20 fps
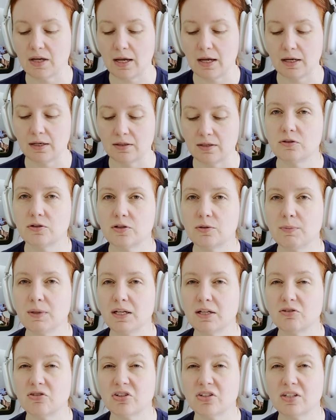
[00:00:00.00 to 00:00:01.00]
And to me,
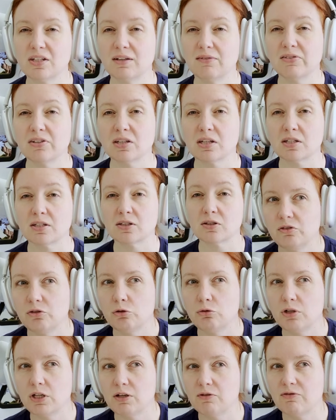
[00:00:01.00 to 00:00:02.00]
it just gives this
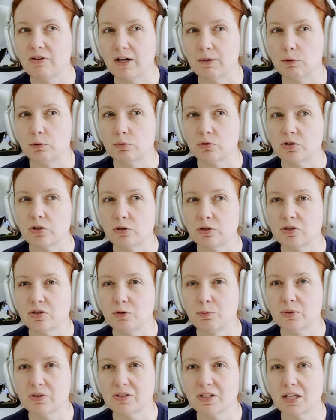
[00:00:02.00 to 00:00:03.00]
unique, vibrant result. It's
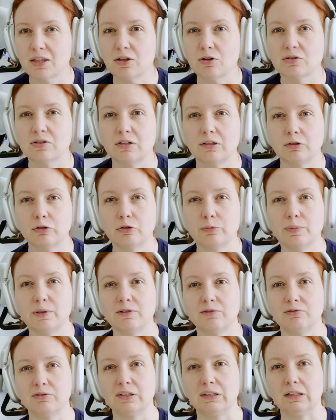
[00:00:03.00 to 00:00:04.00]
almost like there's a little bit
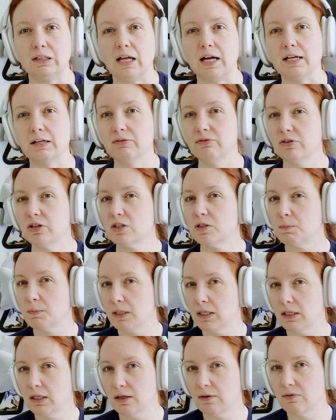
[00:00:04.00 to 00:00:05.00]
of life that's
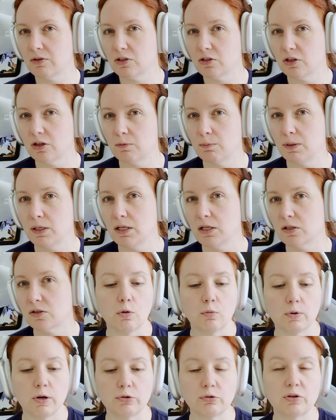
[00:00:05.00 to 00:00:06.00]
being given to the piece,
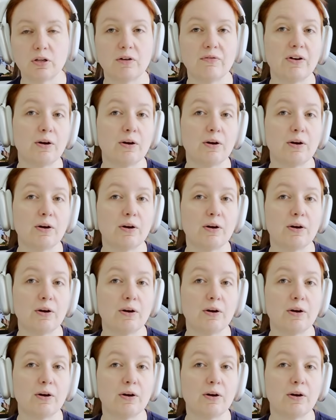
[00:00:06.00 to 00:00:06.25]
rather than if I